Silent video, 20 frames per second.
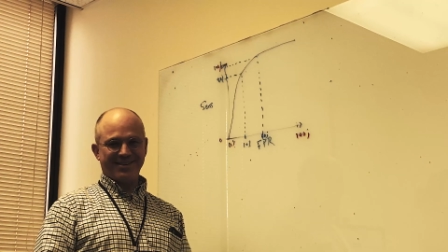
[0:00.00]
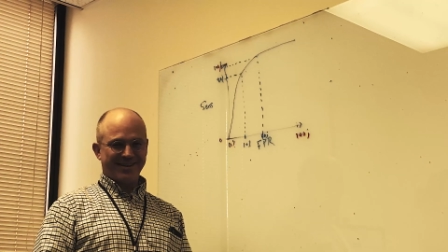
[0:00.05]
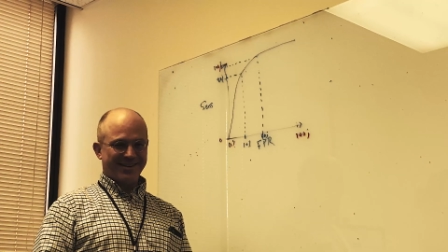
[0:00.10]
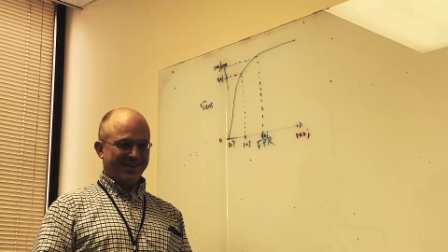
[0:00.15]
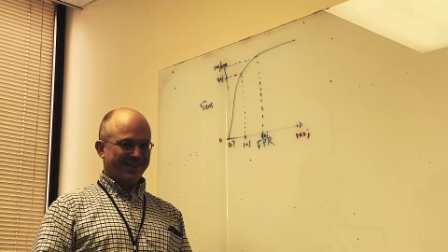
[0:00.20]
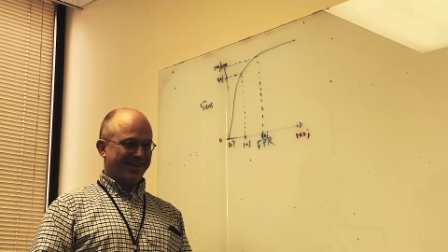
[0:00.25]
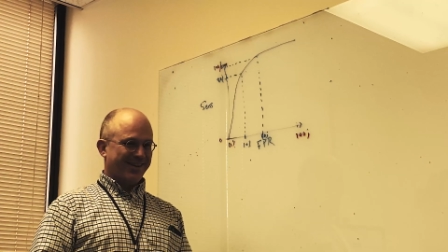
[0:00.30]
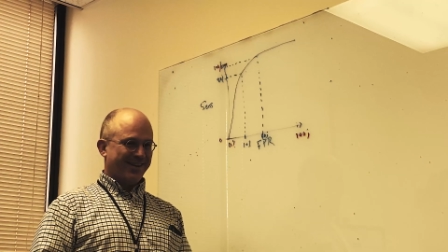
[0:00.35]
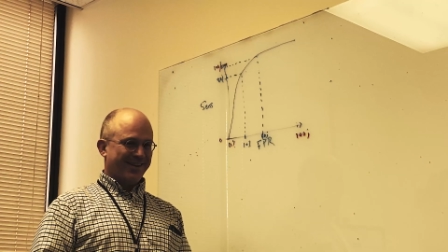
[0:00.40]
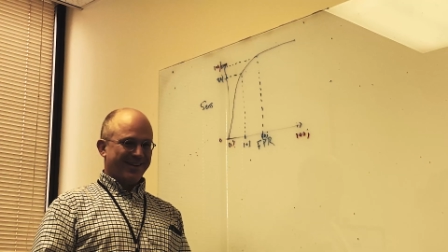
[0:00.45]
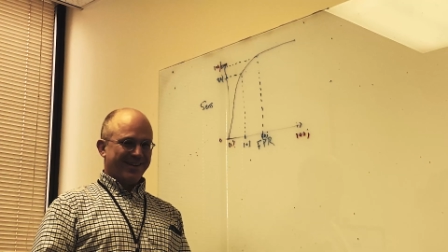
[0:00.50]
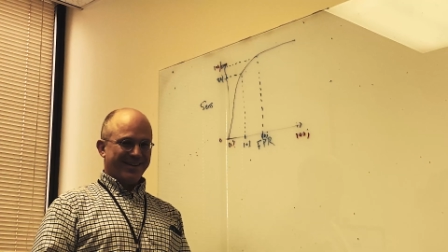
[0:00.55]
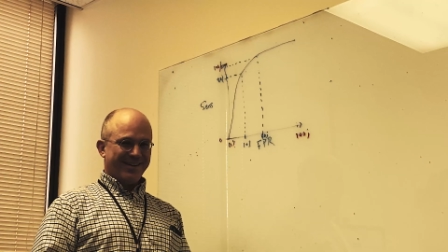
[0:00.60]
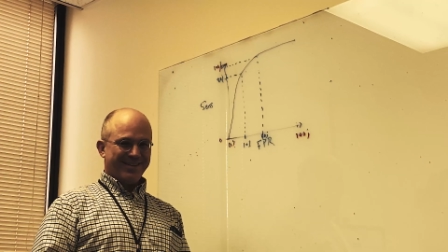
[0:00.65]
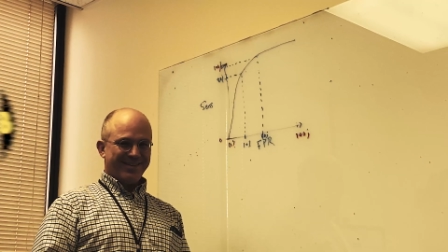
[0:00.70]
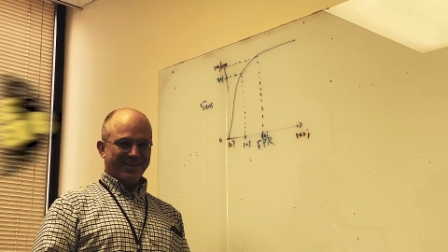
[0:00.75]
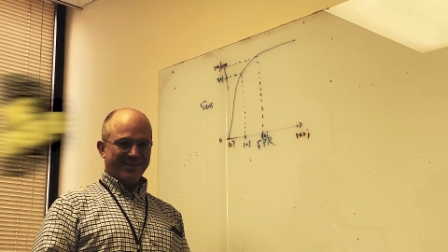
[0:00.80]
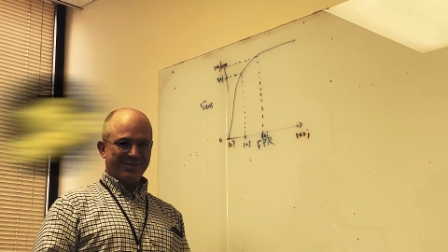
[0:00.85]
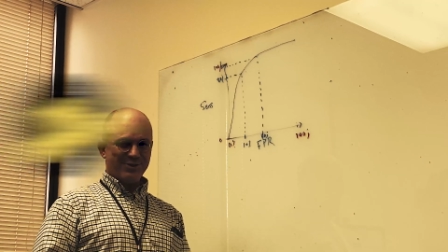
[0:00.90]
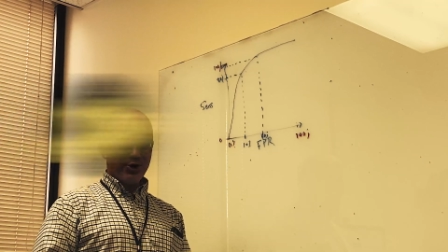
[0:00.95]
The Super
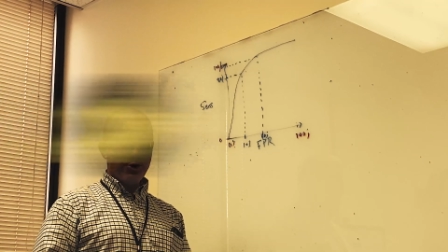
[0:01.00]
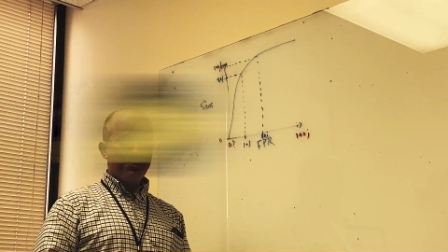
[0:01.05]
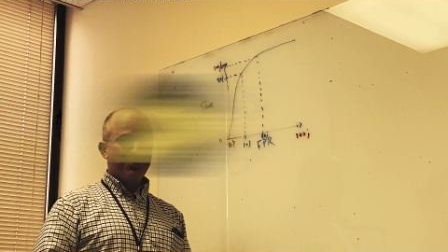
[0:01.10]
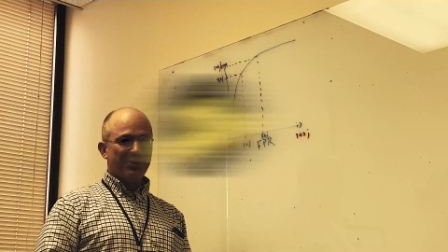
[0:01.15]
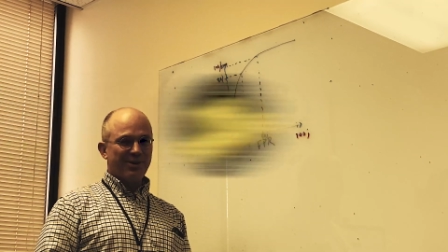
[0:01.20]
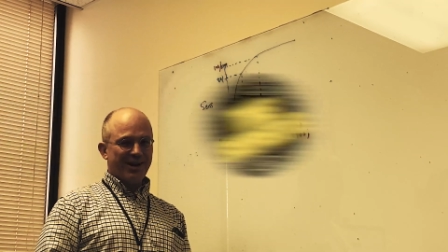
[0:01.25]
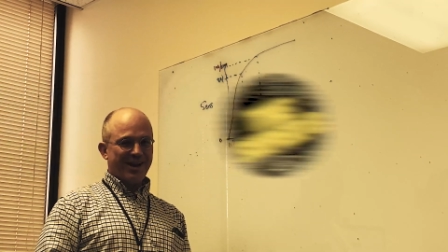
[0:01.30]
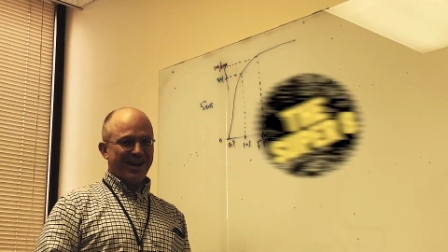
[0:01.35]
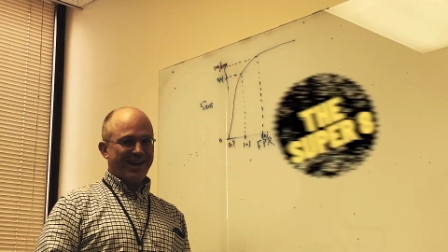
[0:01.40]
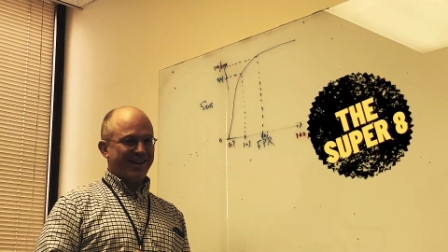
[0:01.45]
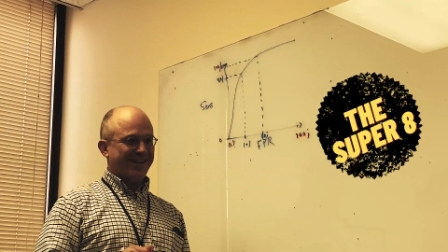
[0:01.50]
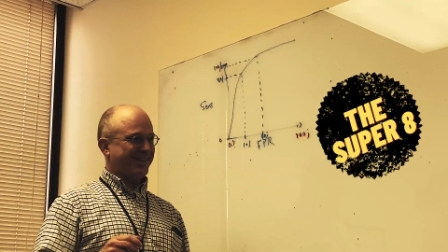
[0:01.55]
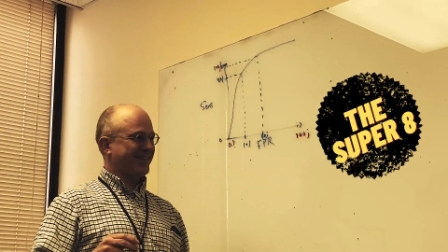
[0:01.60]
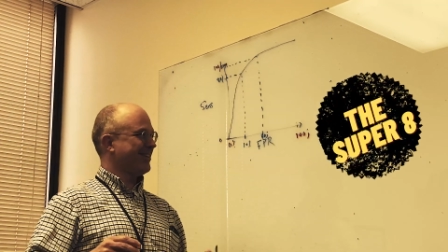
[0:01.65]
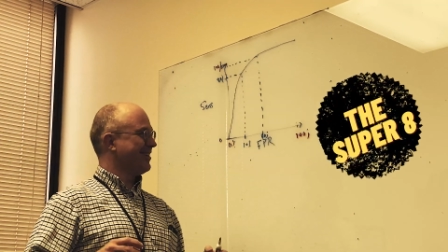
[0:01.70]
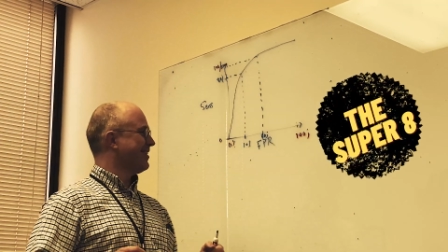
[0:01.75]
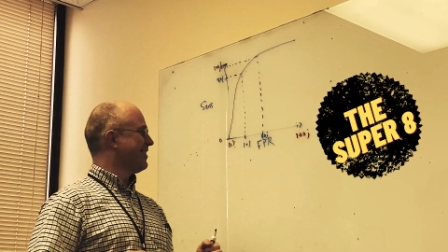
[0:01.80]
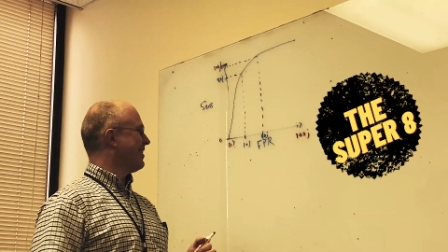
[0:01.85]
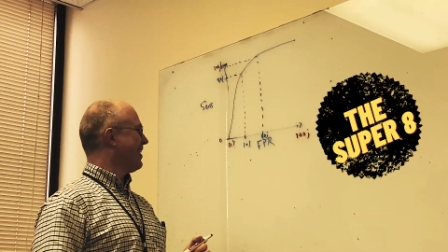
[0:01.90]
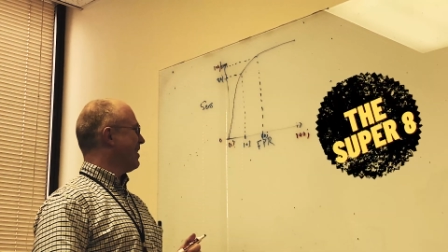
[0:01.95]
8. The Super 8.
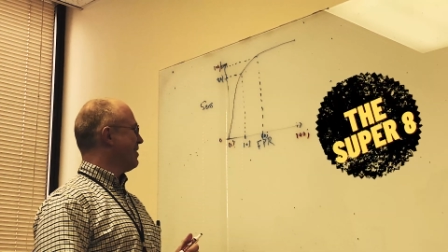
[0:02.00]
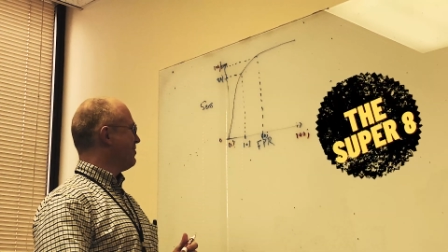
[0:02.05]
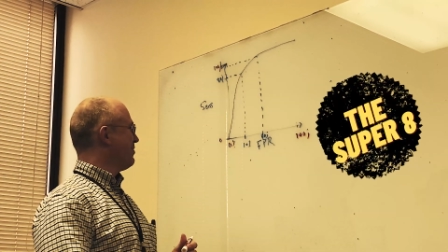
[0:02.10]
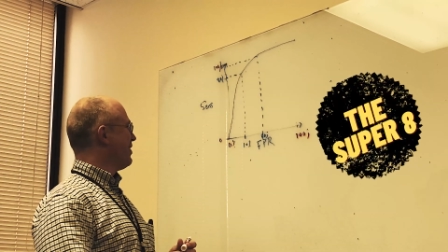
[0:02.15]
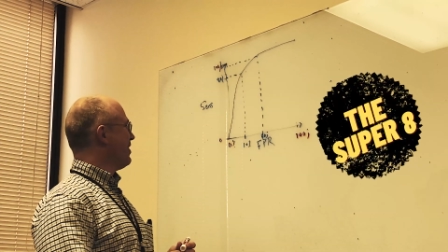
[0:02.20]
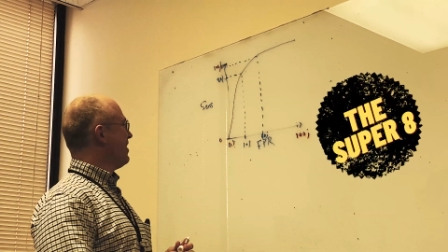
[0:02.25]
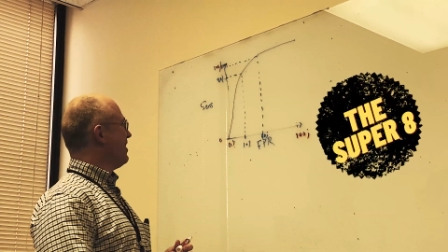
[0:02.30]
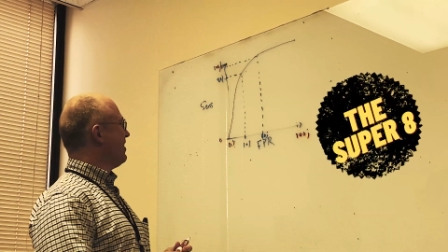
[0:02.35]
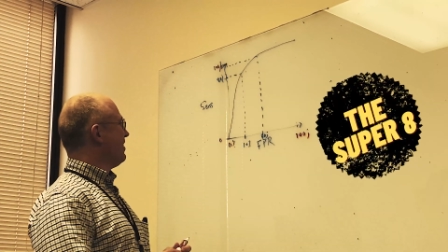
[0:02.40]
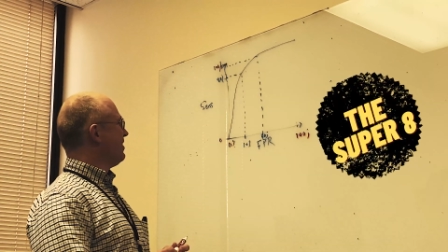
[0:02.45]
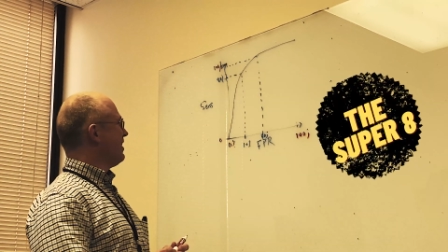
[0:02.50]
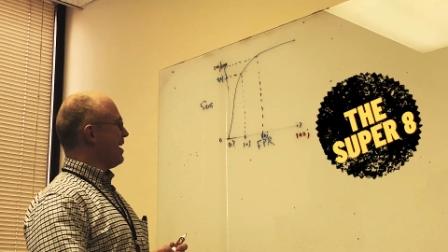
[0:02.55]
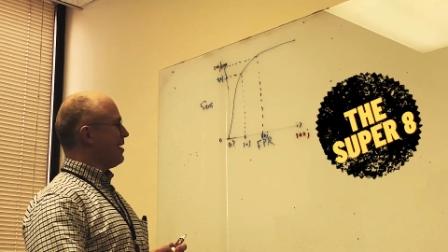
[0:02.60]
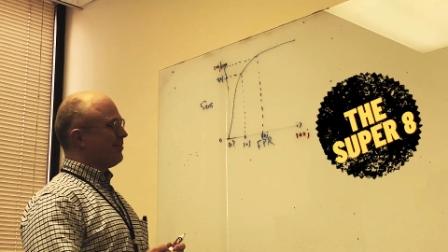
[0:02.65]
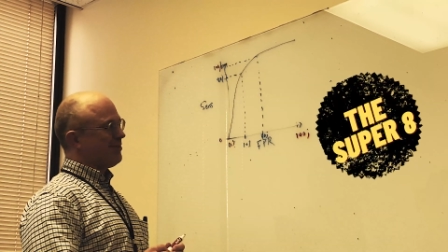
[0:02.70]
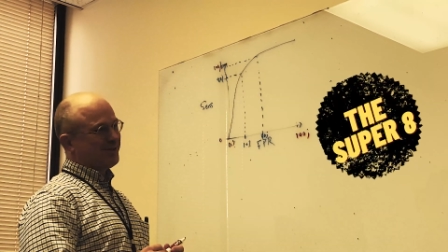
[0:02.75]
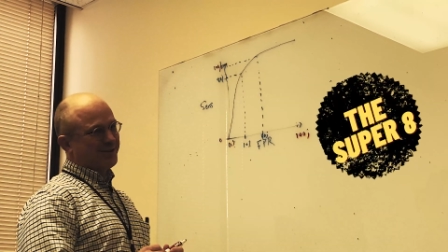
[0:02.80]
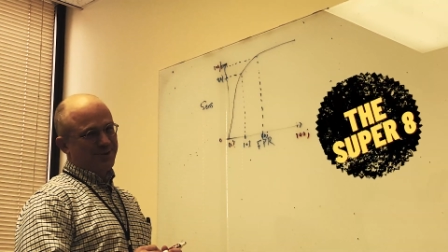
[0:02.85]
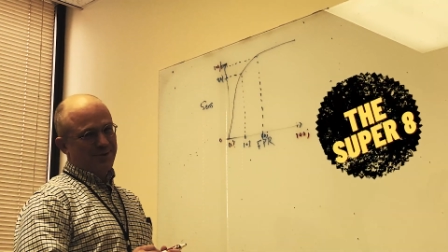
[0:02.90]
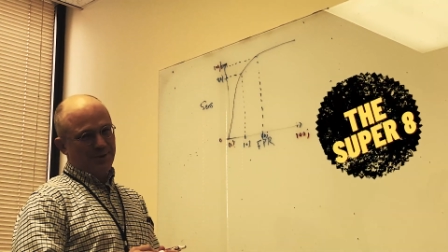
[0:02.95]
They've,
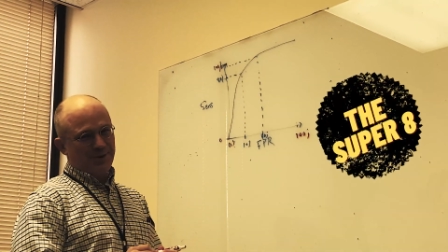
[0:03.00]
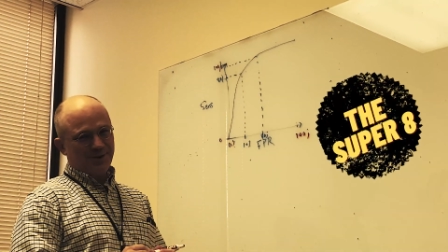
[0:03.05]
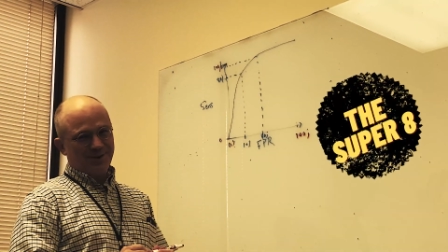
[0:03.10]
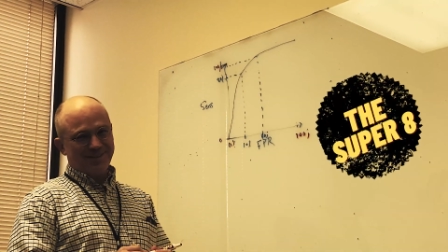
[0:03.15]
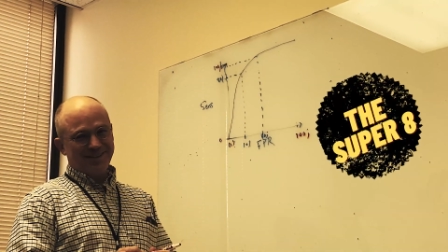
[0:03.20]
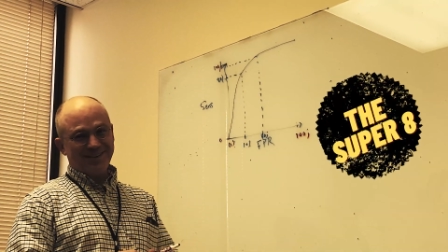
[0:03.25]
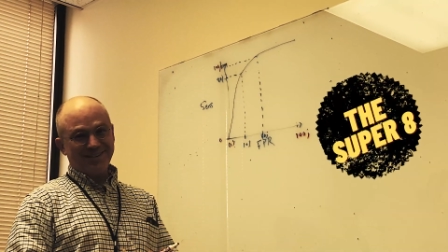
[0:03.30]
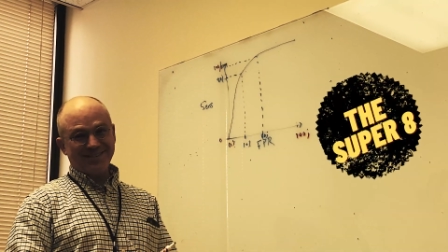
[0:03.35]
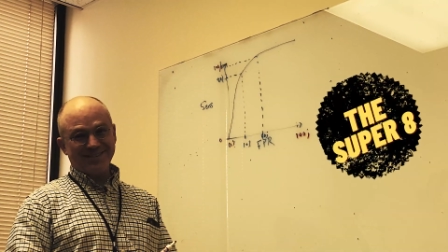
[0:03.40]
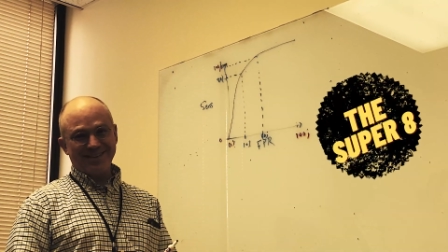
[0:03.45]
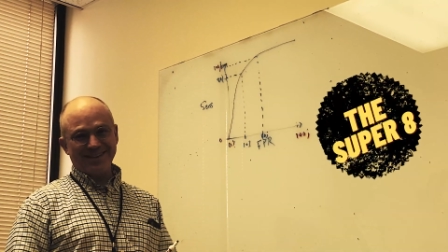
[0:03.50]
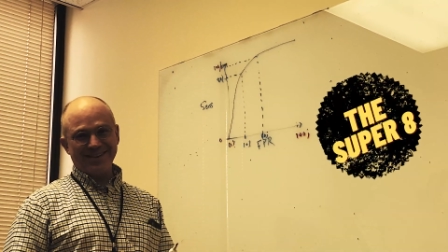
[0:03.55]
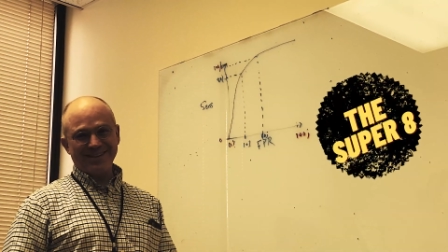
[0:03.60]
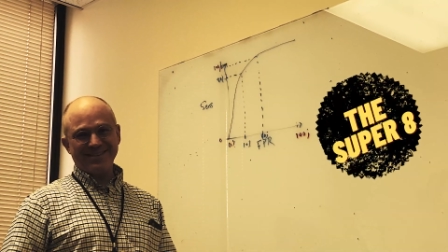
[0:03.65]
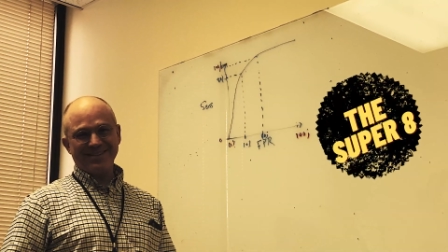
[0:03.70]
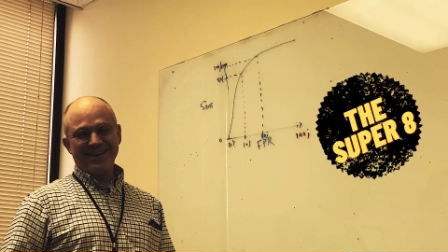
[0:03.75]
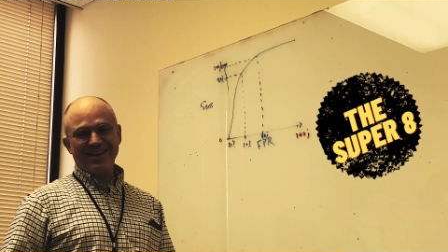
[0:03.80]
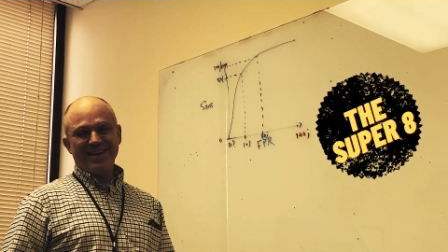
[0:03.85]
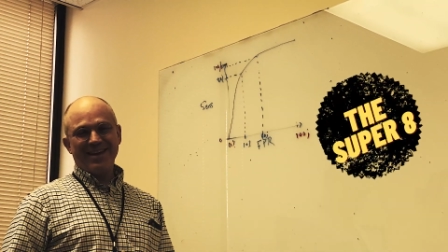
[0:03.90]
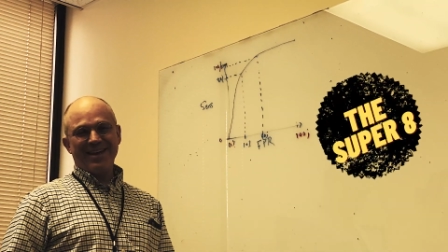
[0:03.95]
they've scored these
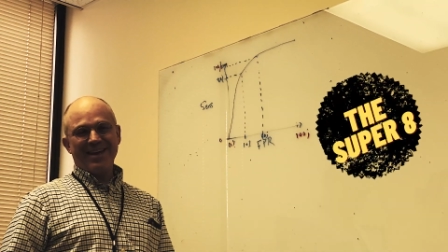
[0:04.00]
things.